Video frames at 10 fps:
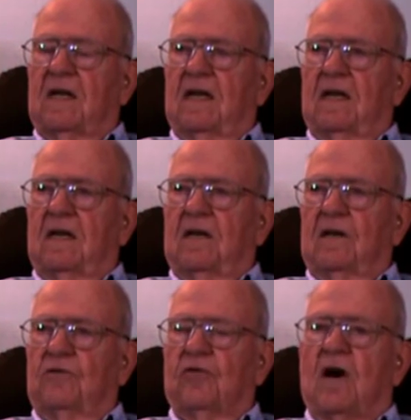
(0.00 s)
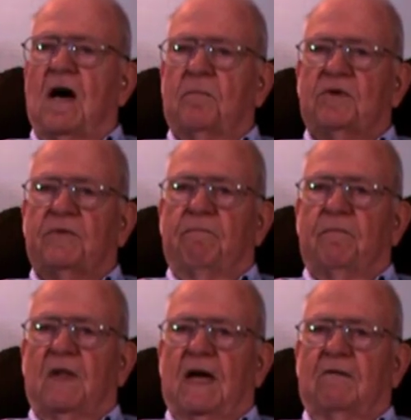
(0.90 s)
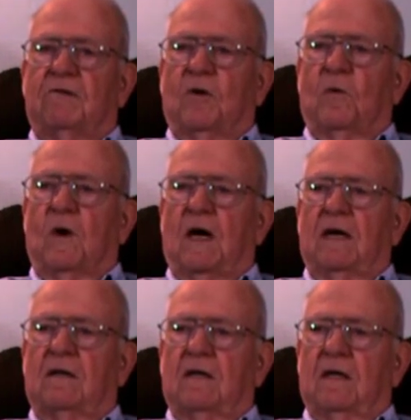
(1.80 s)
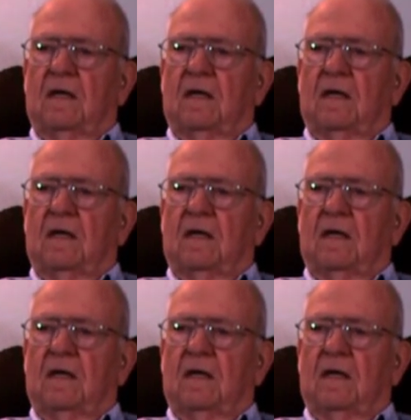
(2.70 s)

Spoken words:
sand drops after a while